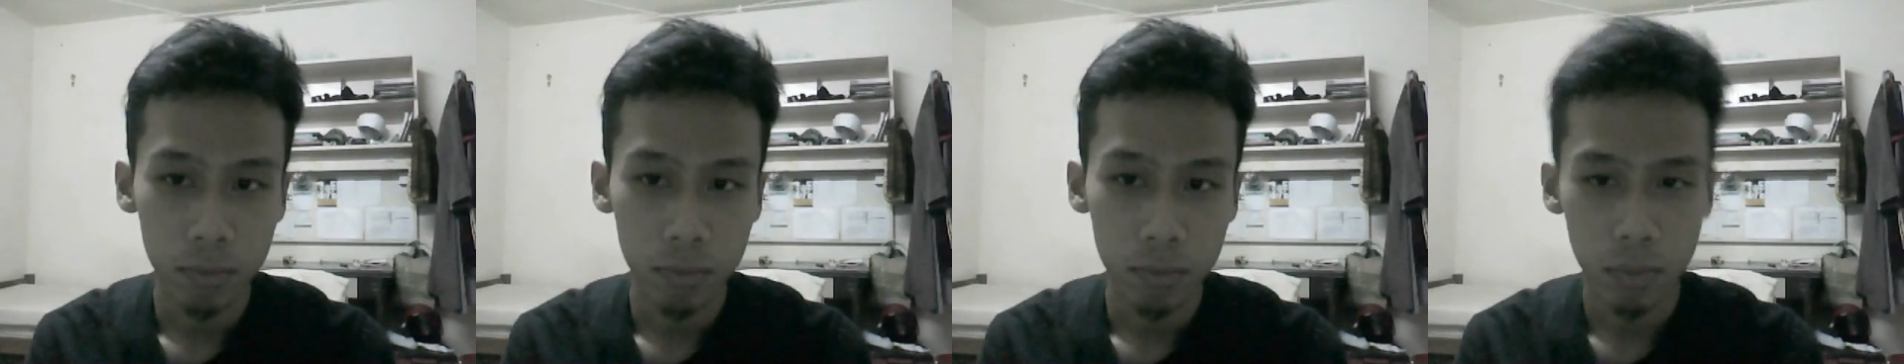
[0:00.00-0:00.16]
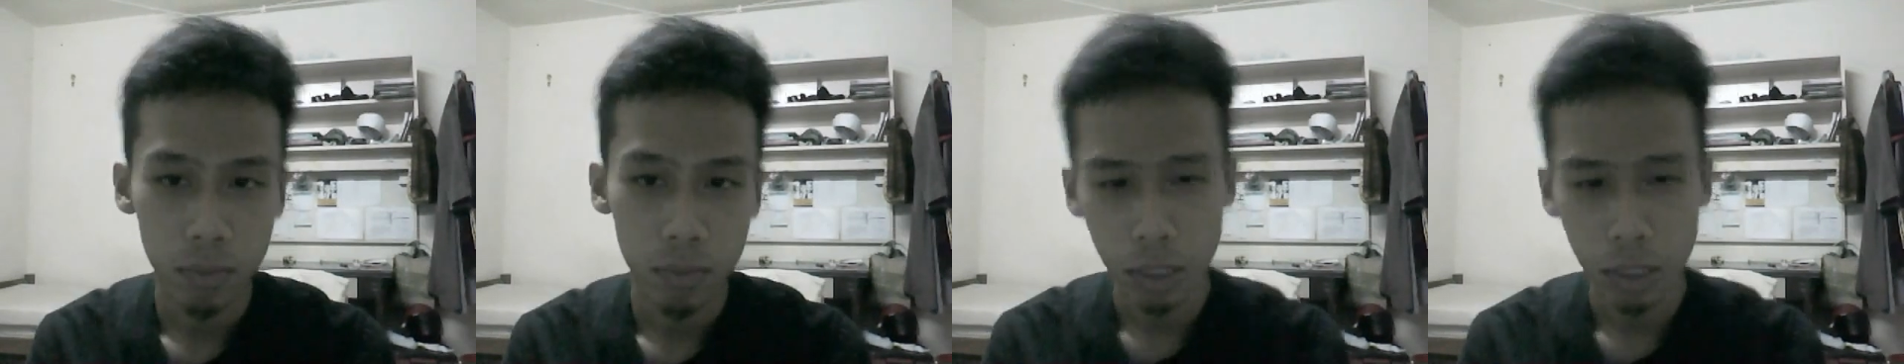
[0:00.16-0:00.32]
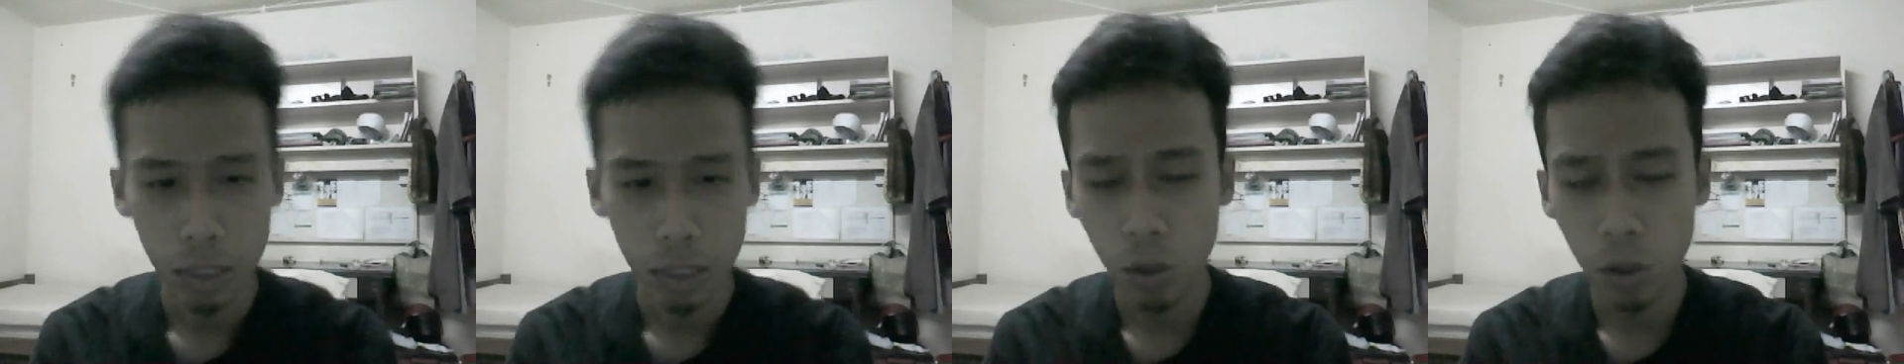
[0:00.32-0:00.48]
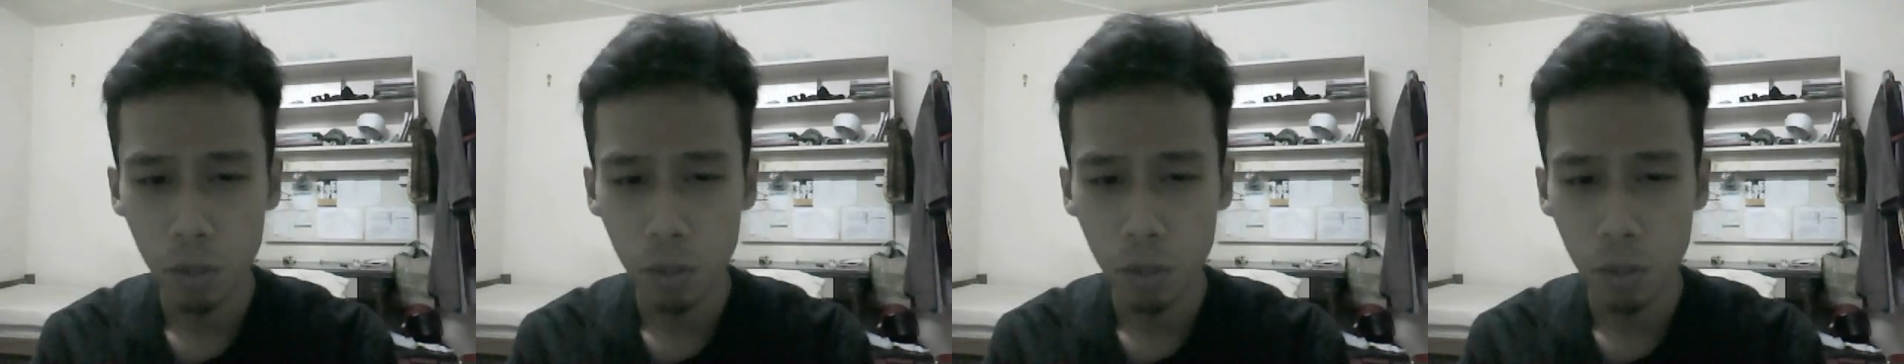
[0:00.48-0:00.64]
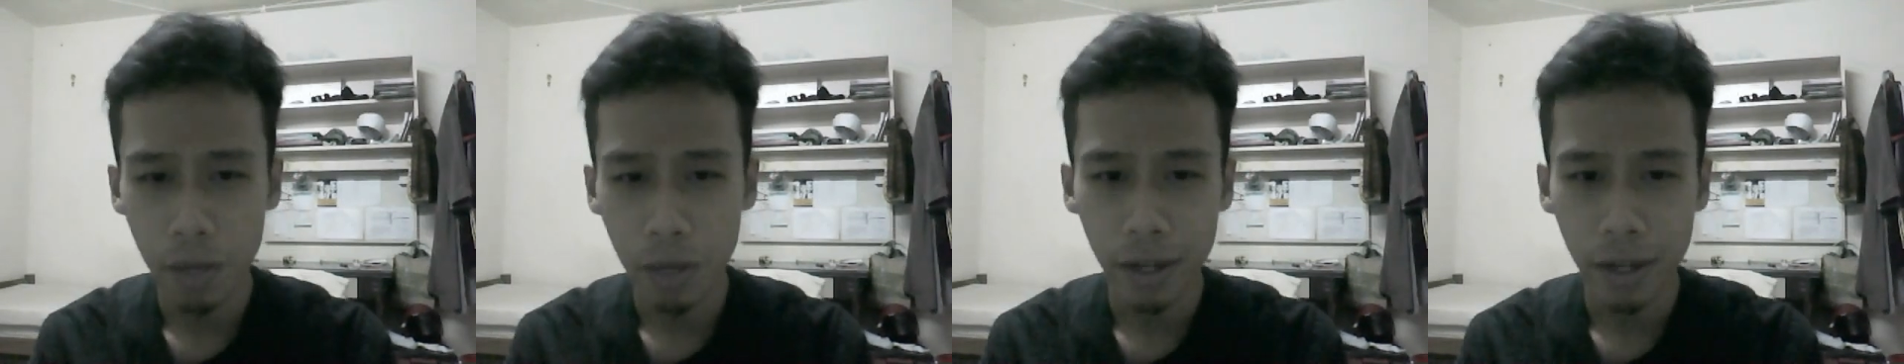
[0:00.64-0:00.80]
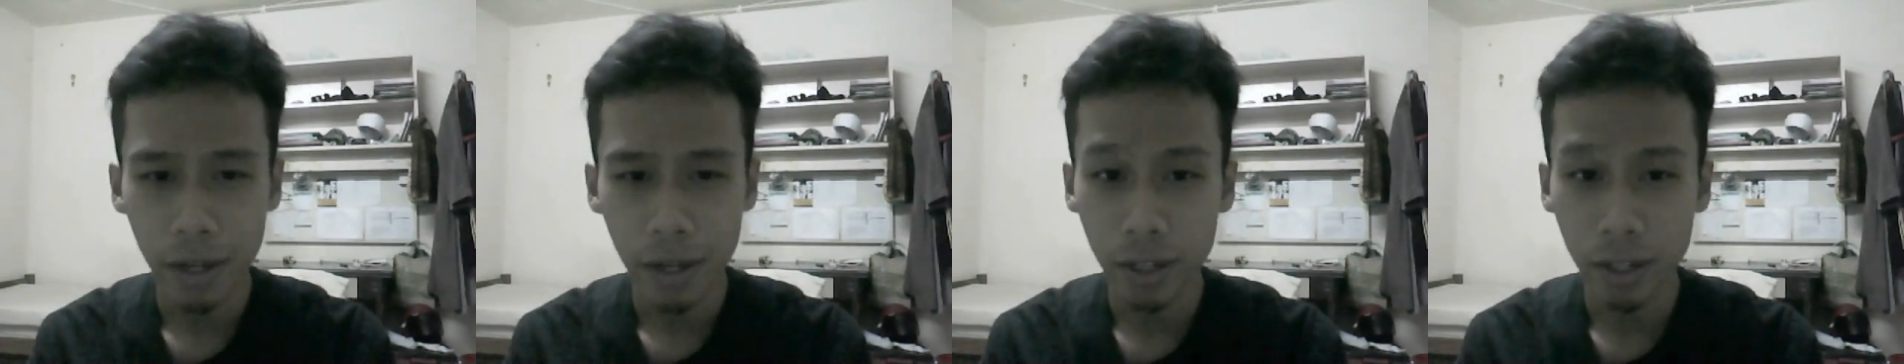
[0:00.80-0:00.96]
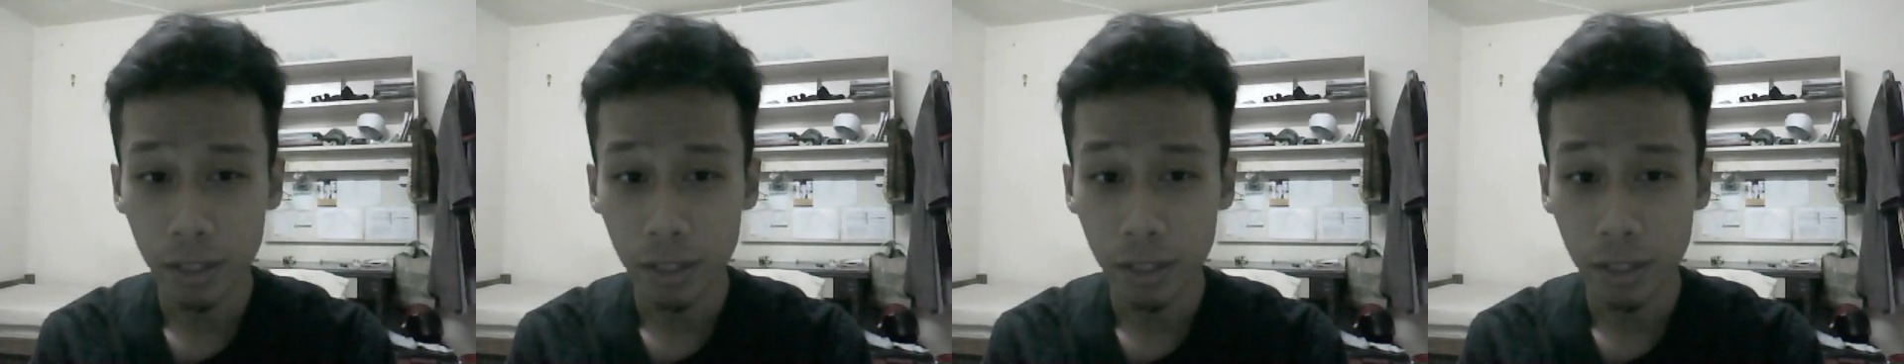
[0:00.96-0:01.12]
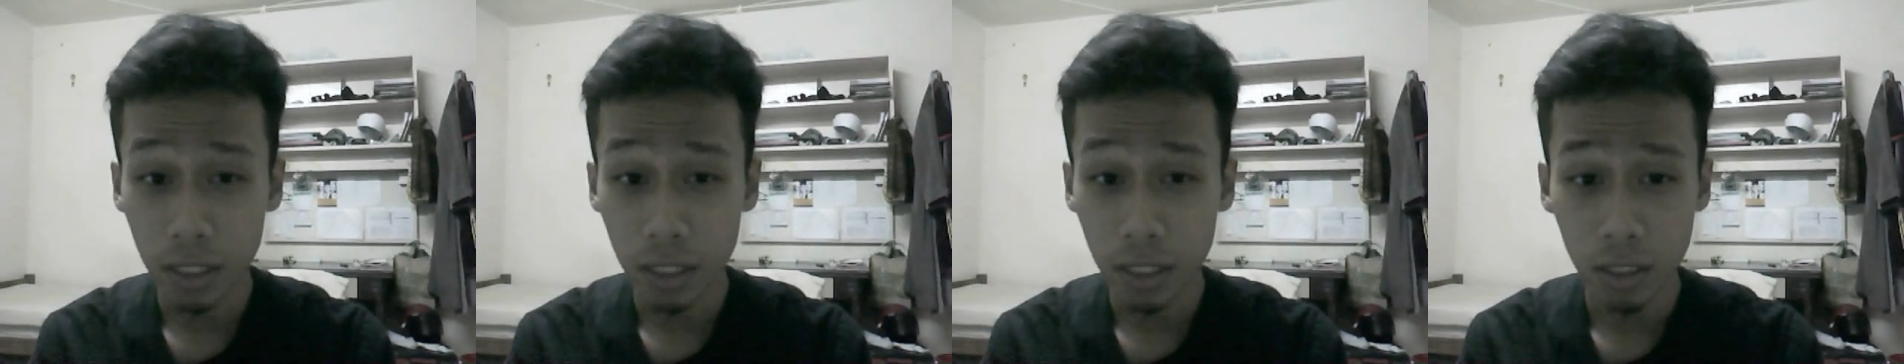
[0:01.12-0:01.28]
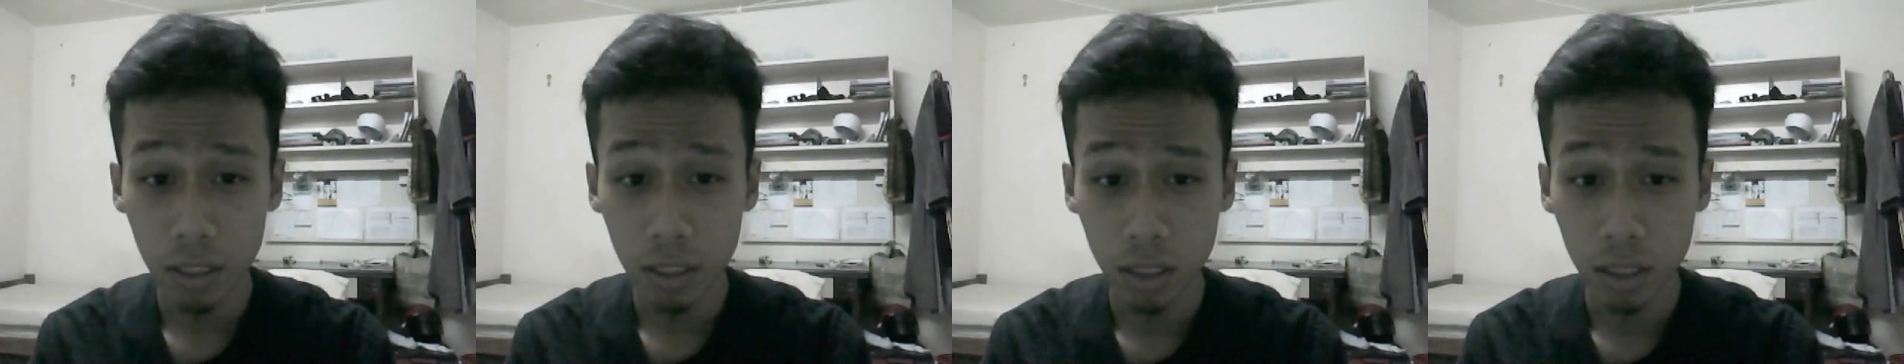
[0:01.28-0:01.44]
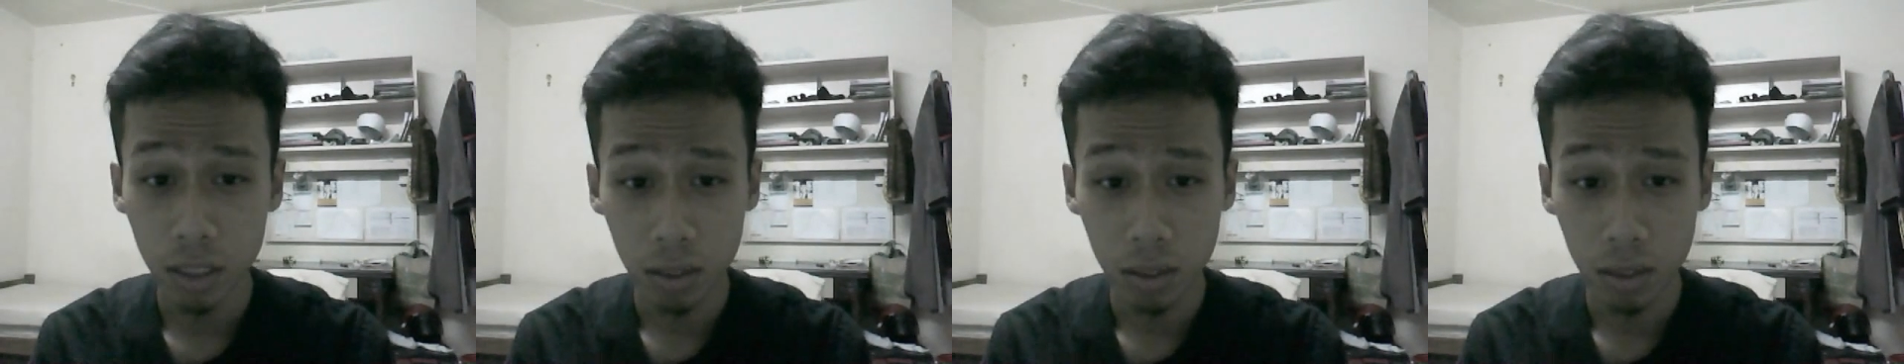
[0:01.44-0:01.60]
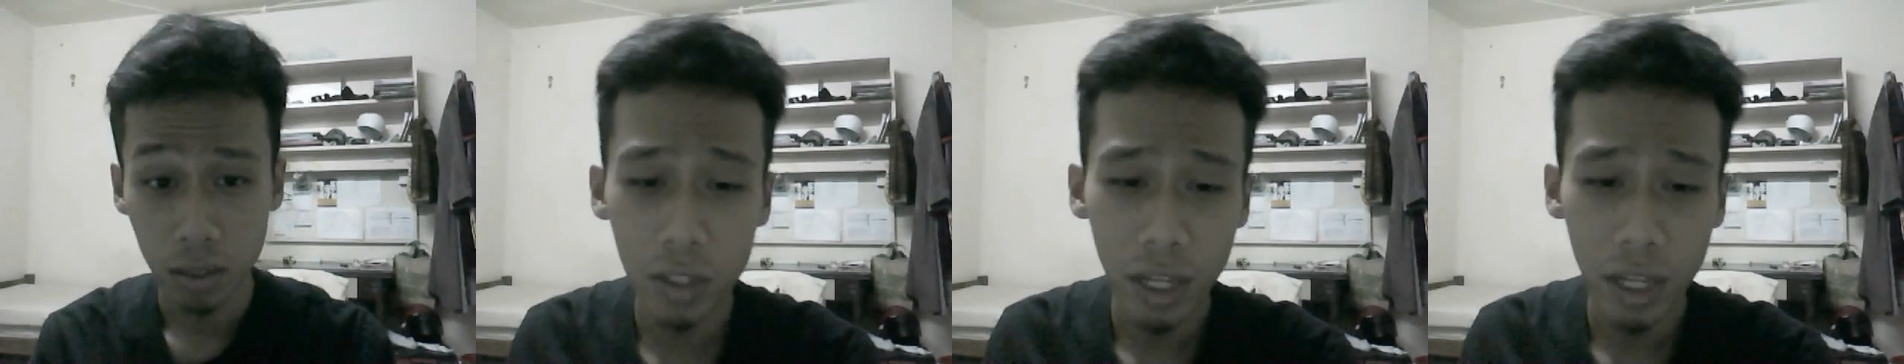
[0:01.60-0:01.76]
that caught my attention,